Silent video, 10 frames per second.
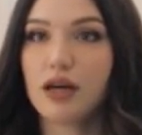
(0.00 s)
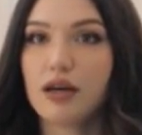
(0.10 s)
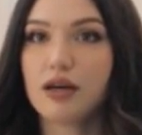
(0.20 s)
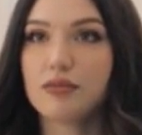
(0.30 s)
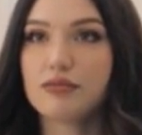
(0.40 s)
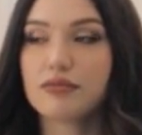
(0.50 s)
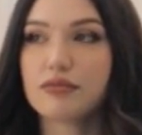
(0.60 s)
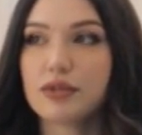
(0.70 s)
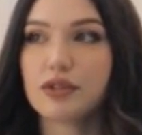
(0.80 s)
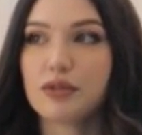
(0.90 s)
Um,
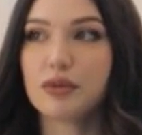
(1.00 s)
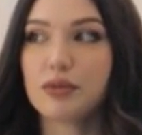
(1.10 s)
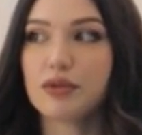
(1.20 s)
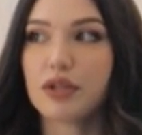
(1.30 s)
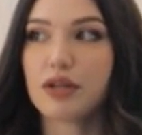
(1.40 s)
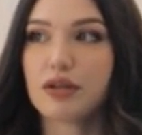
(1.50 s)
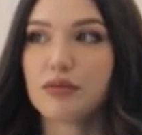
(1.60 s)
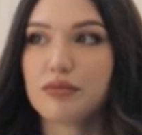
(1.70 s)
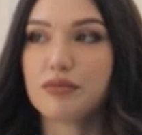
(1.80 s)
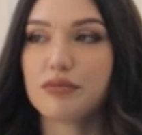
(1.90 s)
the people that
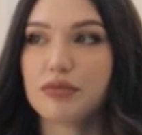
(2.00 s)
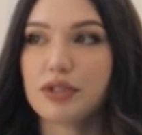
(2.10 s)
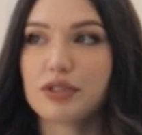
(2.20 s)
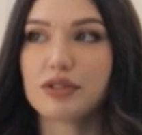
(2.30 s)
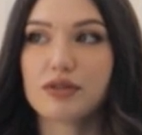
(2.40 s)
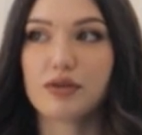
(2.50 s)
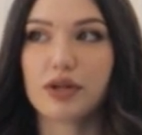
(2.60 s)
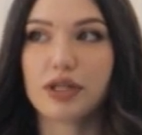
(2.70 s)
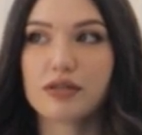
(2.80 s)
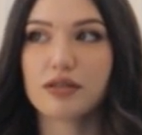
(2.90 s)
are business
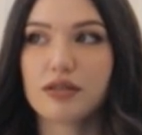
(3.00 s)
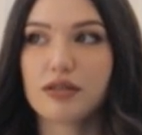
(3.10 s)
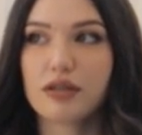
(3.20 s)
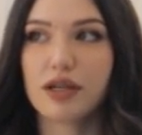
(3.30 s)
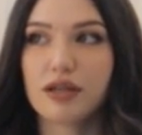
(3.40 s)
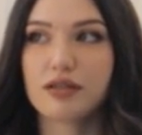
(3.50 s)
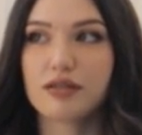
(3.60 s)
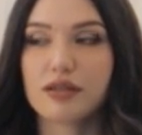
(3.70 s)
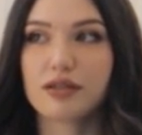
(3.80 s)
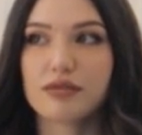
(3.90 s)
oriented and
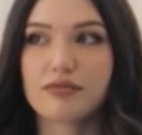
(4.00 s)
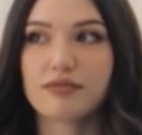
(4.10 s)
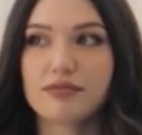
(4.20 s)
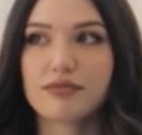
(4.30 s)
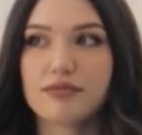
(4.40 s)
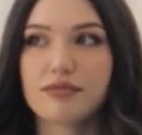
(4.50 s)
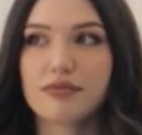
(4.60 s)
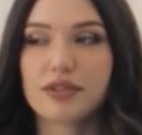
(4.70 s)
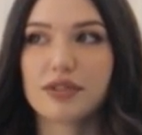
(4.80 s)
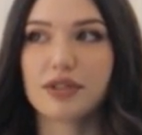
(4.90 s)
are
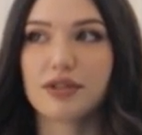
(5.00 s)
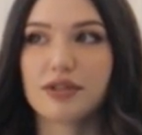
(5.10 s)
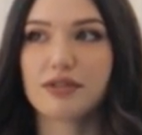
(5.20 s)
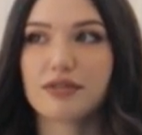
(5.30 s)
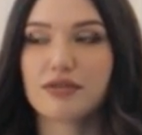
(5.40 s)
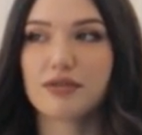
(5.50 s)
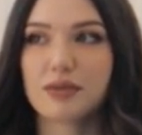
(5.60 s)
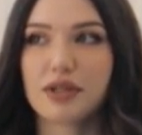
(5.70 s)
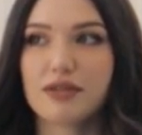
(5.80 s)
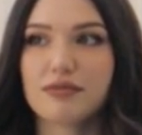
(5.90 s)
serious
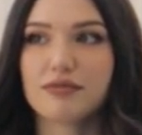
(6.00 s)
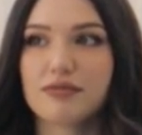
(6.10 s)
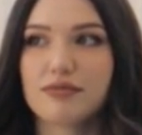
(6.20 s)
about.